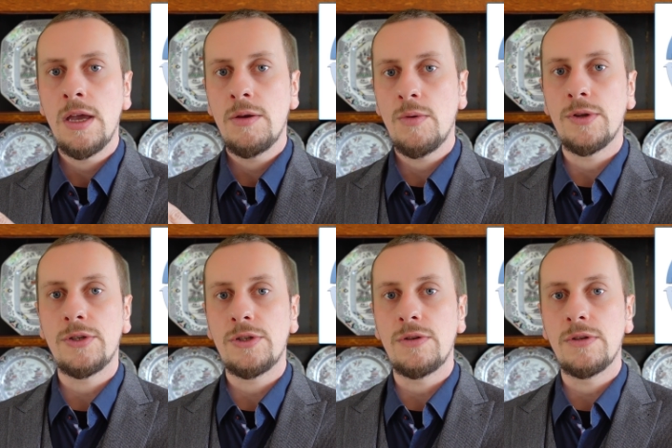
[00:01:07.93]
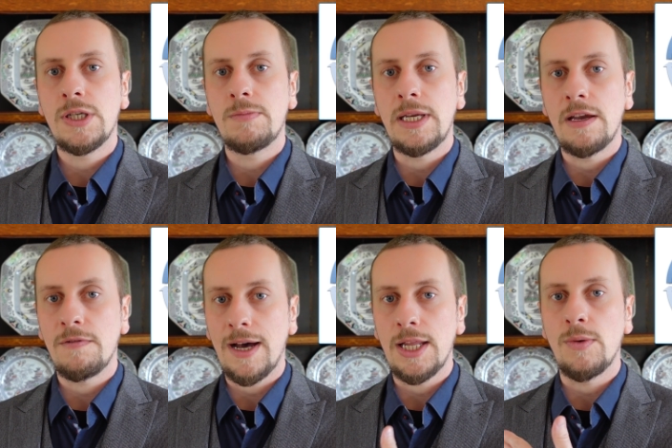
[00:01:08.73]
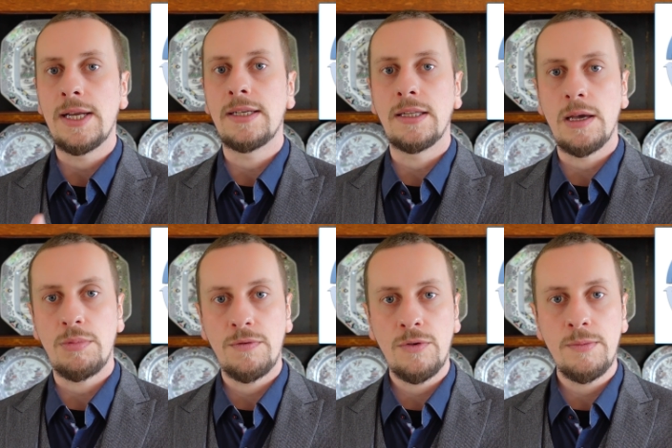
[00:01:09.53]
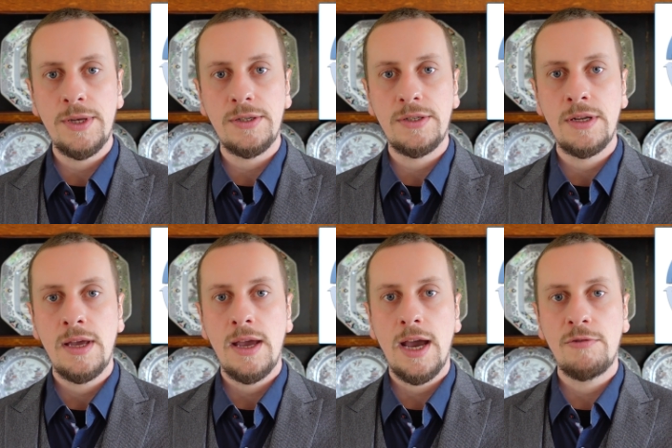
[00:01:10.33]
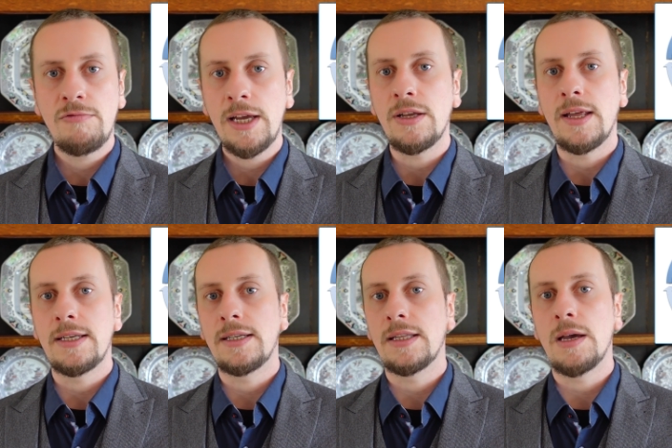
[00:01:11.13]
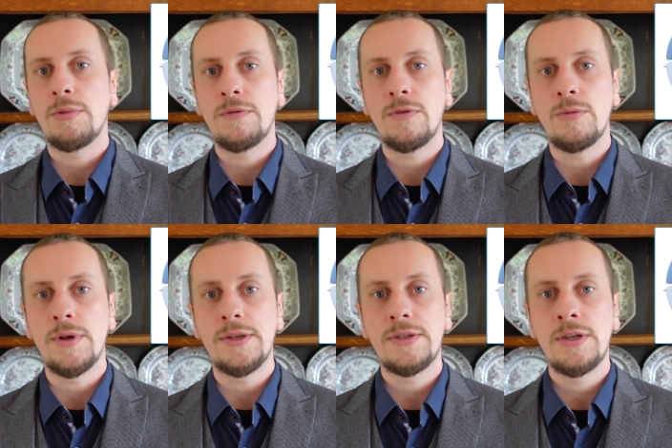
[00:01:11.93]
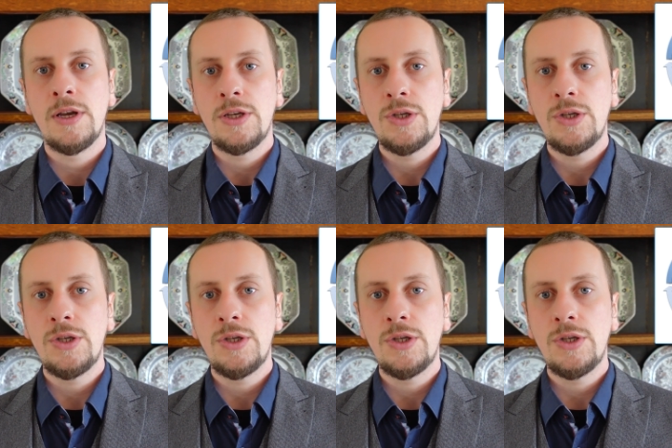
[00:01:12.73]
we want students to be evaluating their performance and regulating their performance,